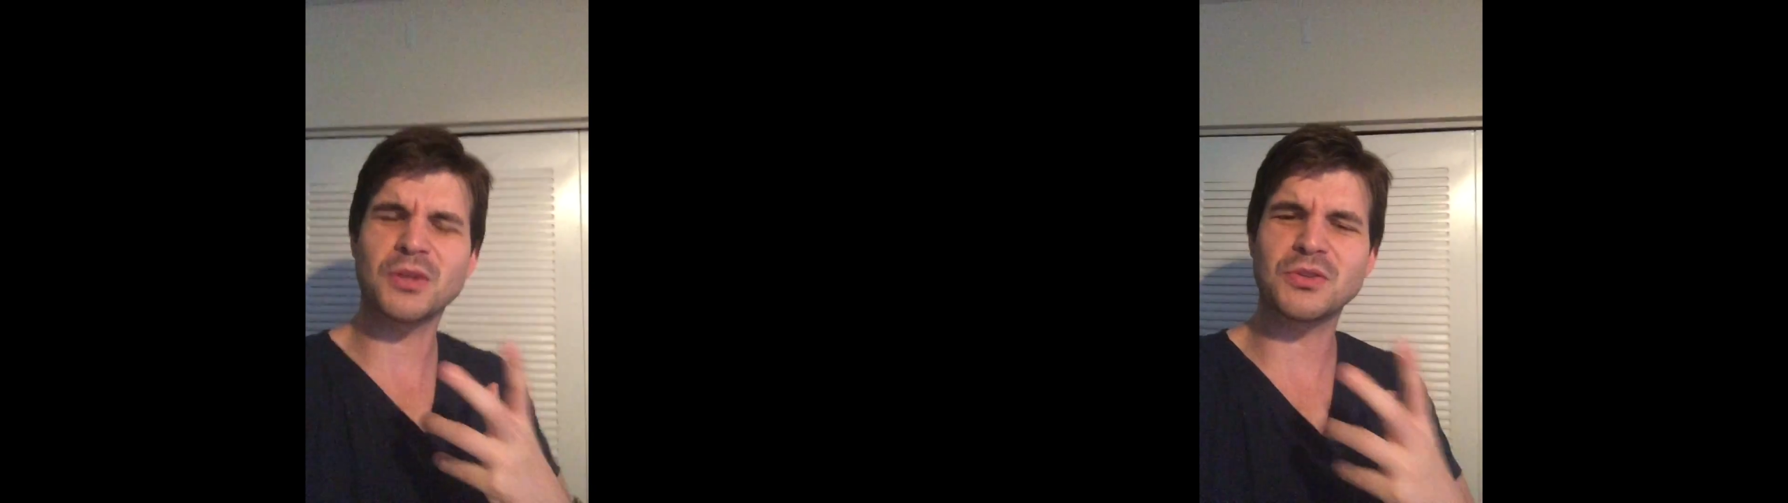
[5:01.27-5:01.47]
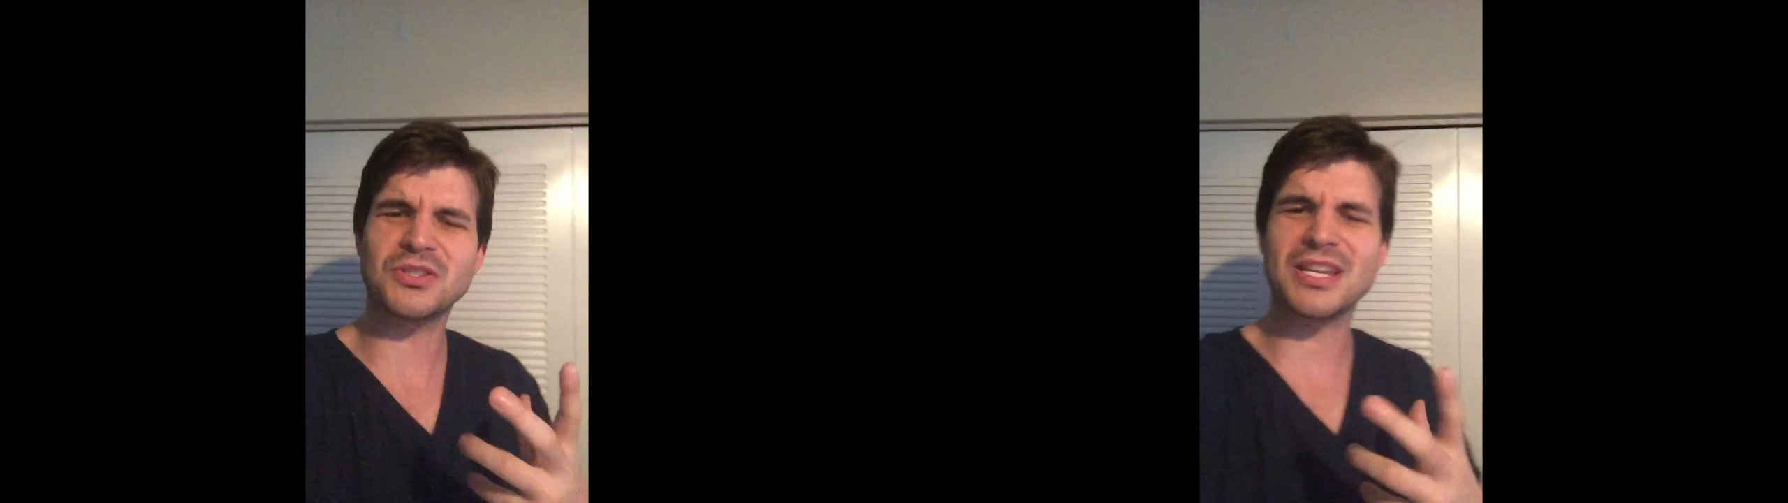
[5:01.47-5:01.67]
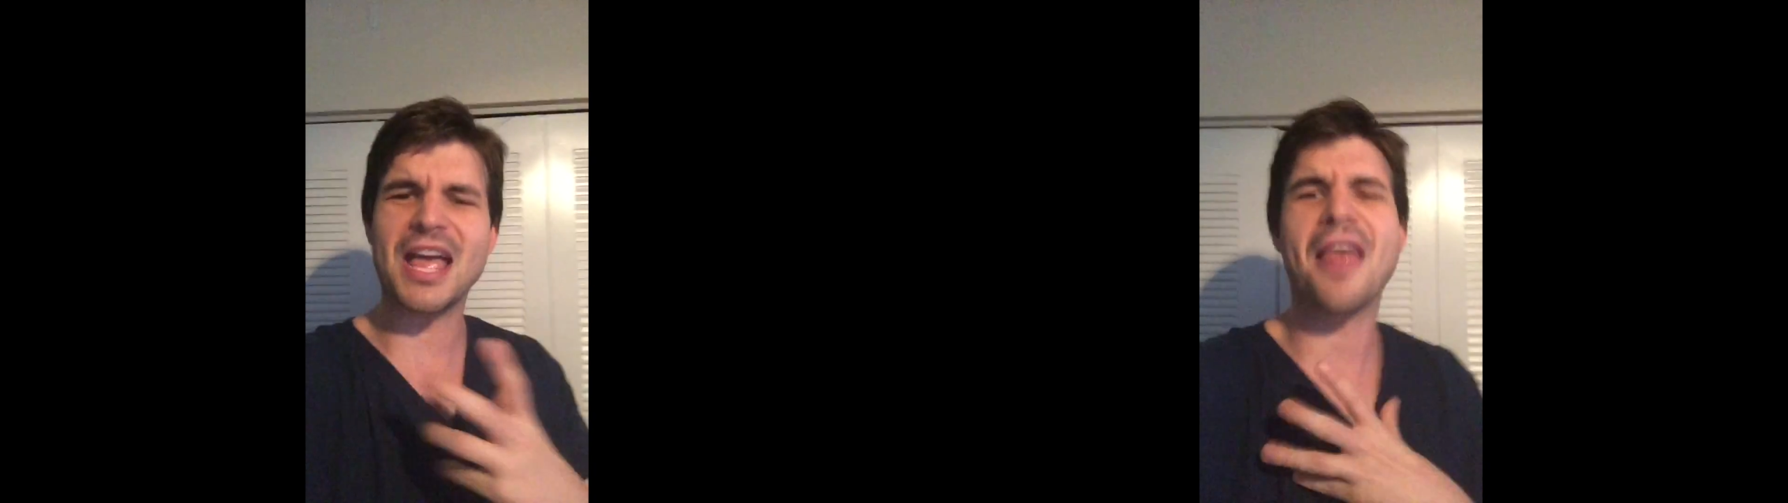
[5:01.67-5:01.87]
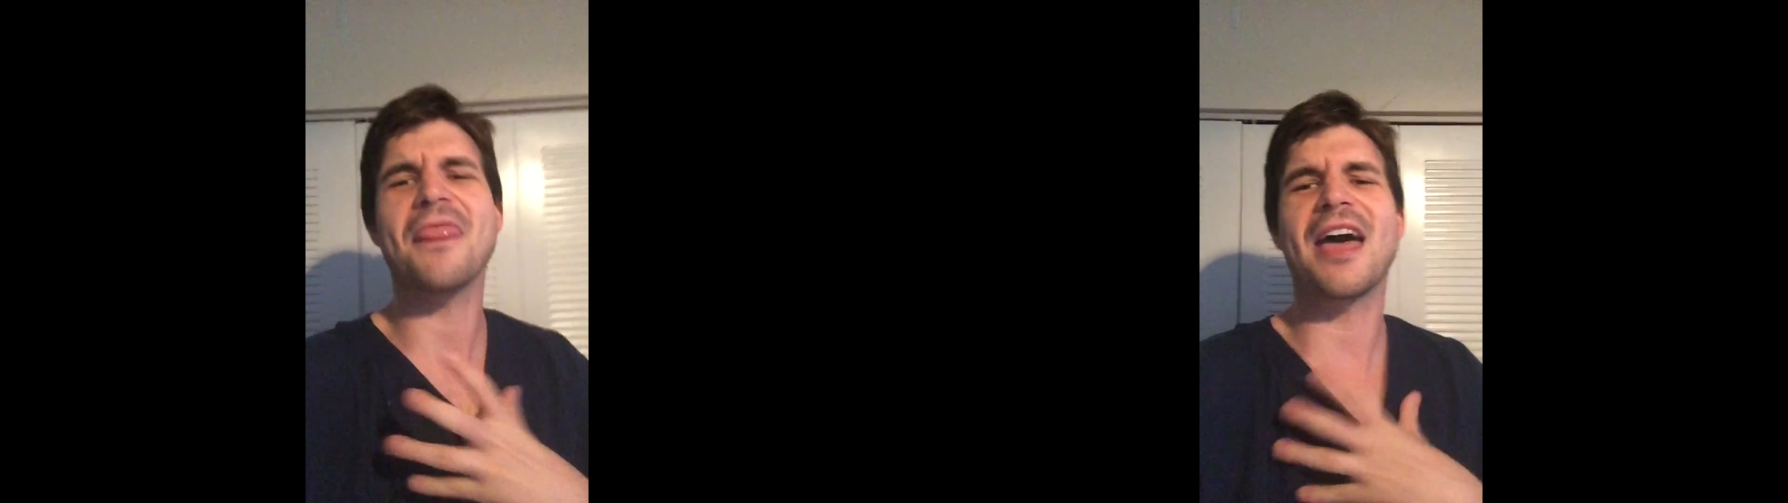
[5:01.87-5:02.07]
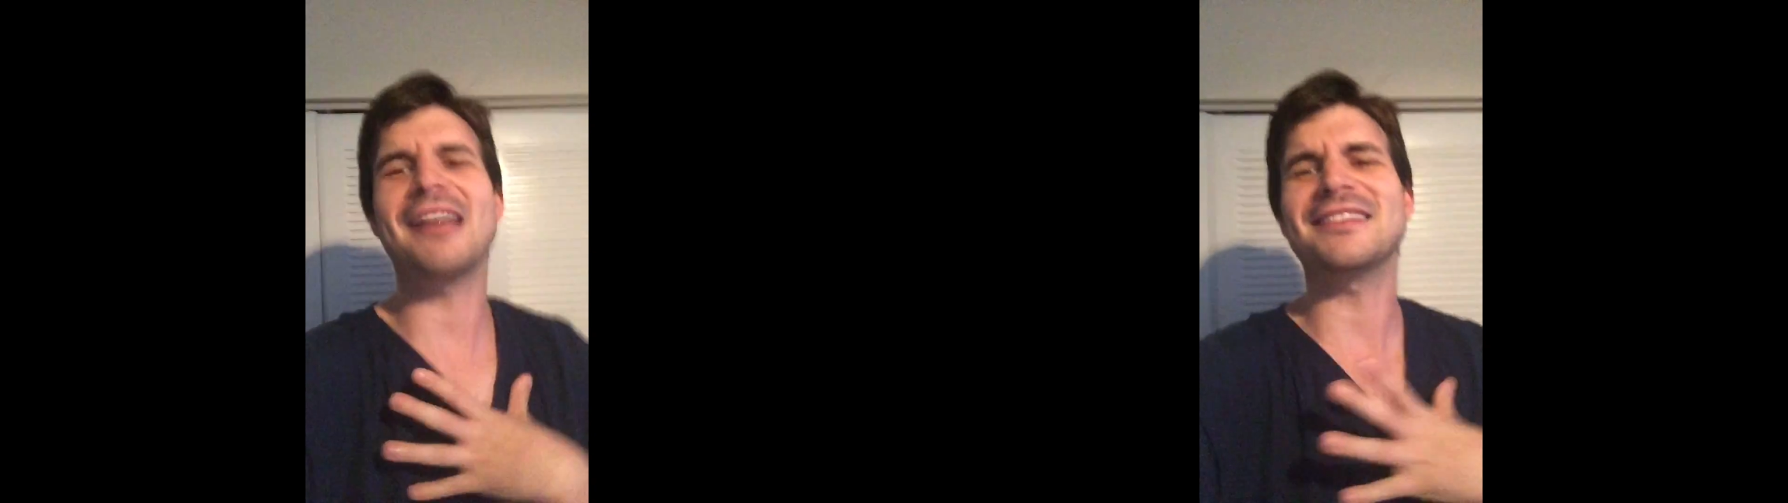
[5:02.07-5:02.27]

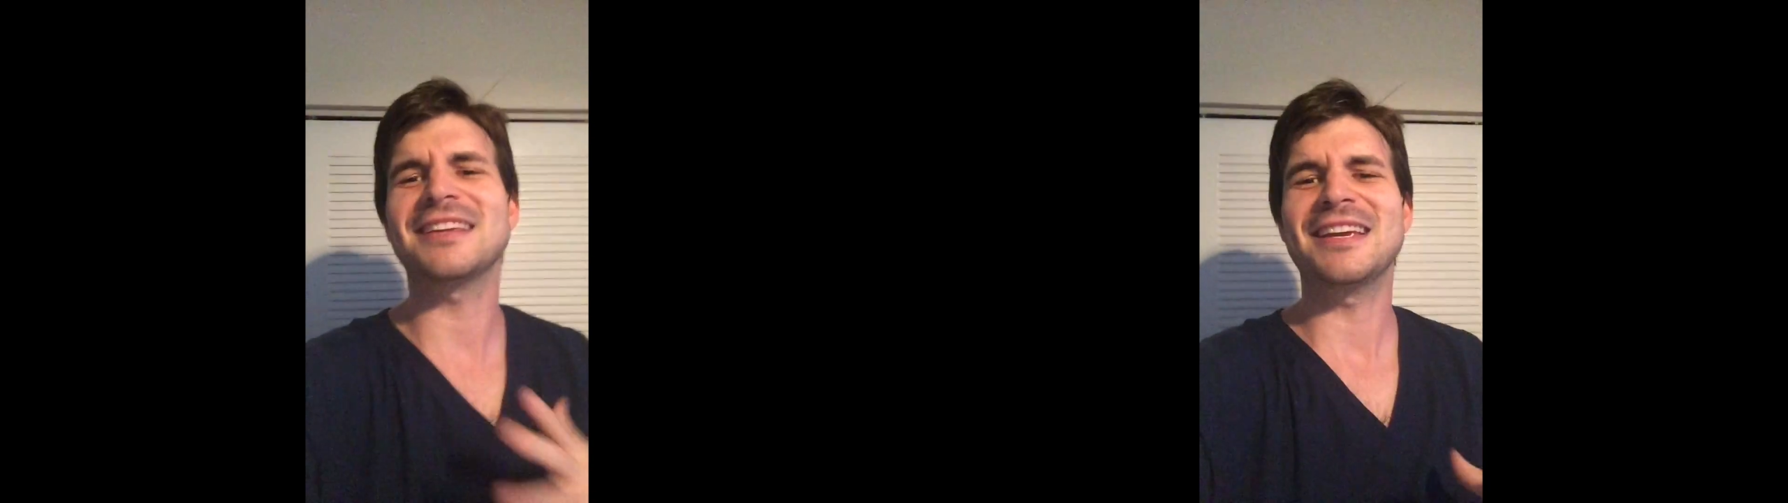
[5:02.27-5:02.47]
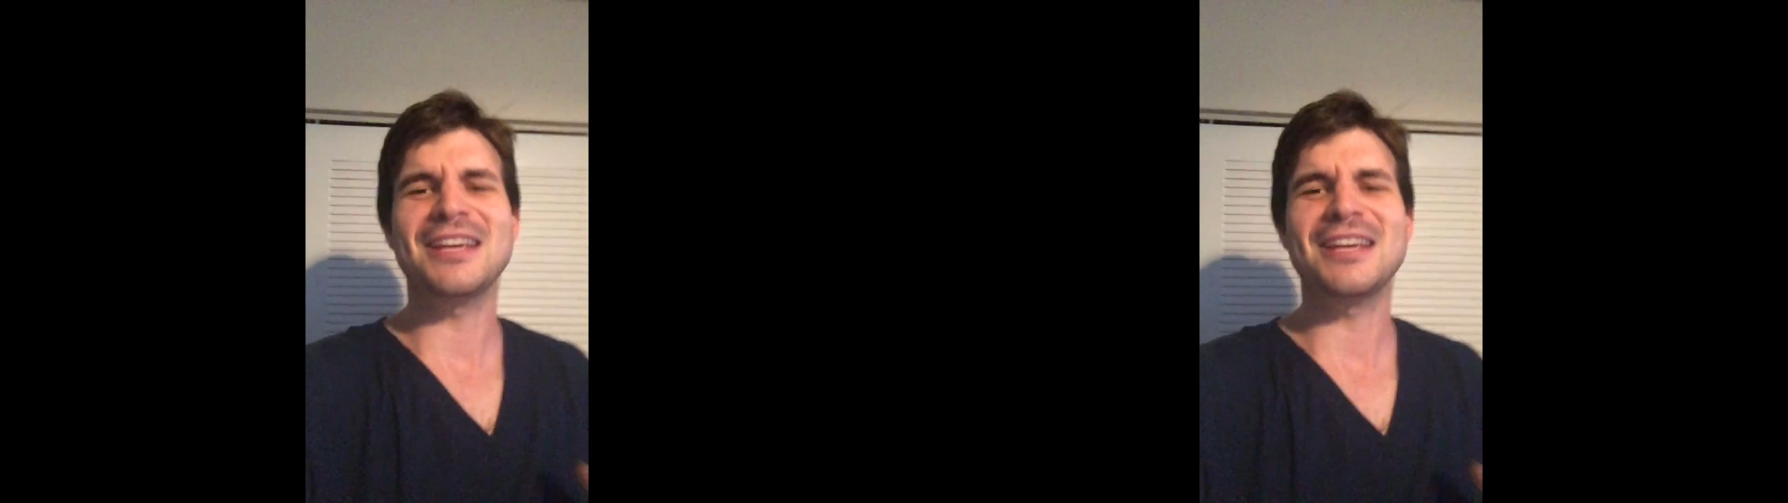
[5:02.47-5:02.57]
understand that